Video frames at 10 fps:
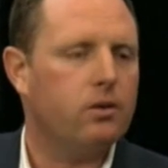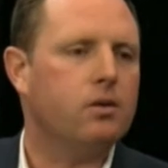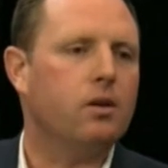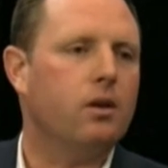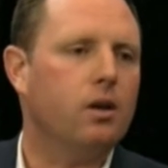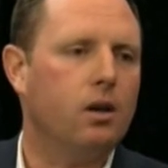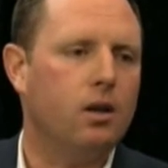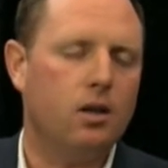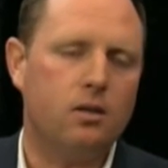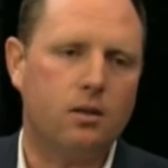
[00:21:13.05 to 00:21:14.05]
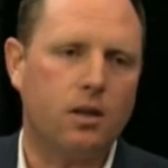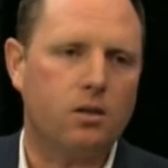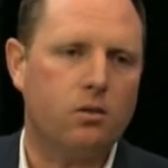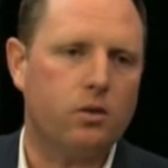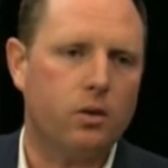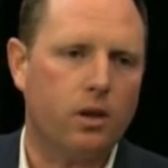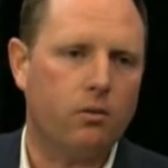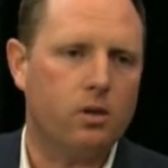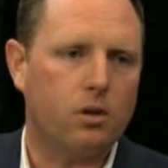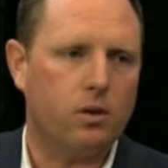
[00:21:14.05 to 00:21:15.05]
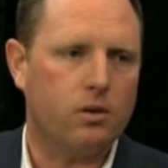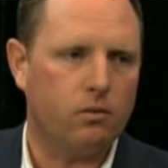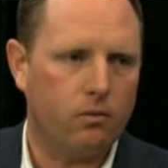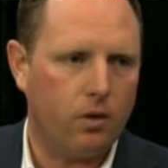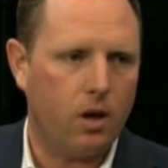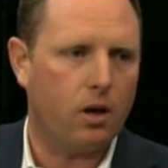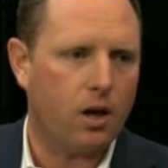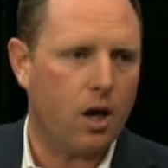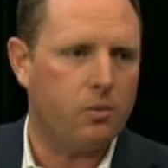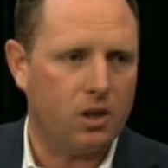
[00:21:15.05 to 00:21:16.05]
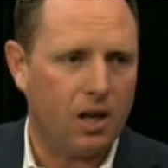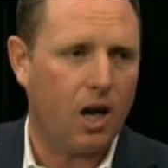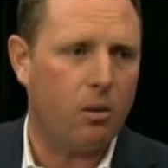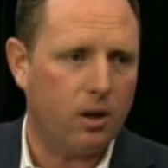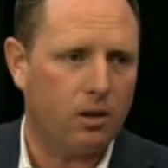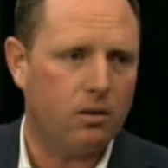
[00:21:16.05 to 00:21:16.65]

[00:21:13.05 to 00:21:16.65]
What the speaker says: So kids, that's also another issue, is video games and gaming.